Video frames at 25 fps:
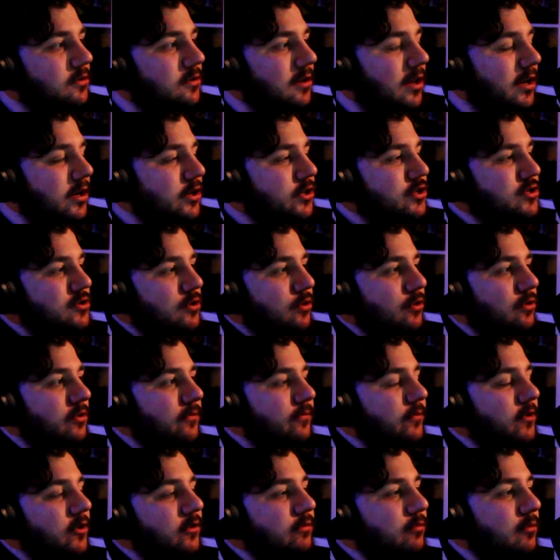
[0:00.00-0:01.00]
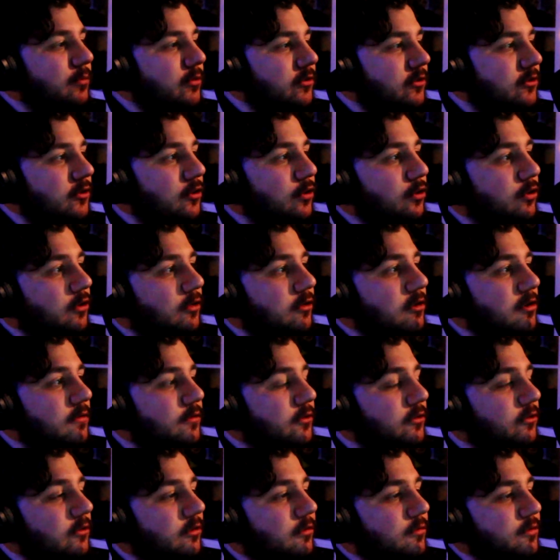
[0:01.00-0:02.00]
Like, sure, the first one was good and the other
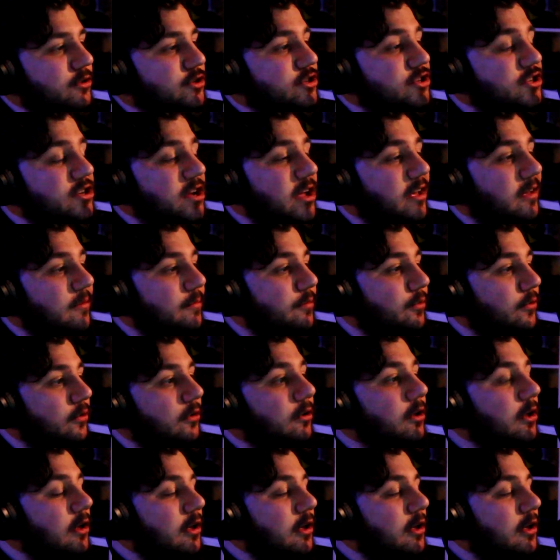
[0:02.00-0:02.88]
2 were shit, but